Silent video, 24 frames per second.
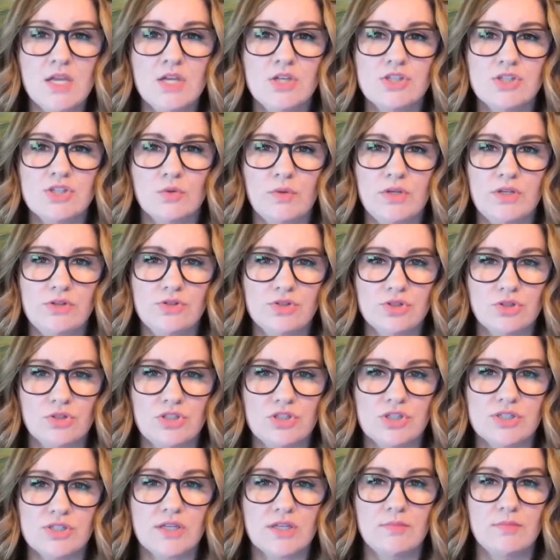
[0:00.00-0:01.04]
So we usually
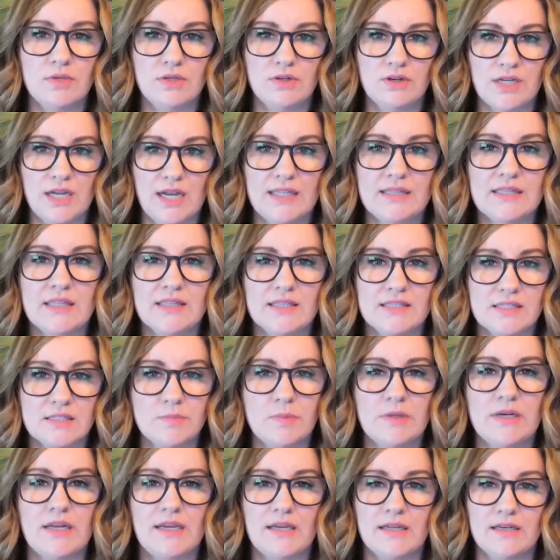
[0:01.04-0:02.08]
just communicate that this has
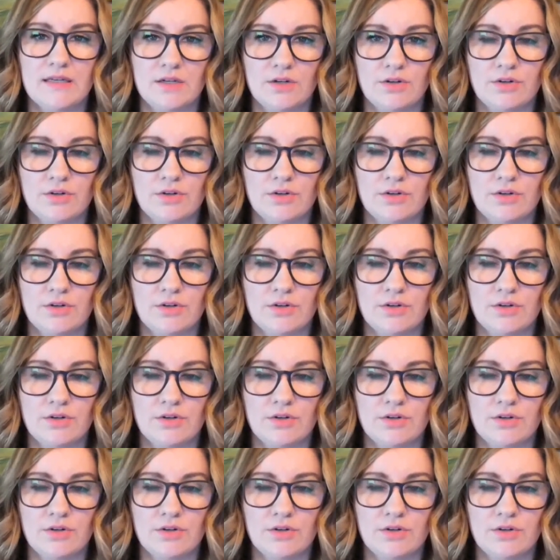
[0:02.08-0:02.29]
been handed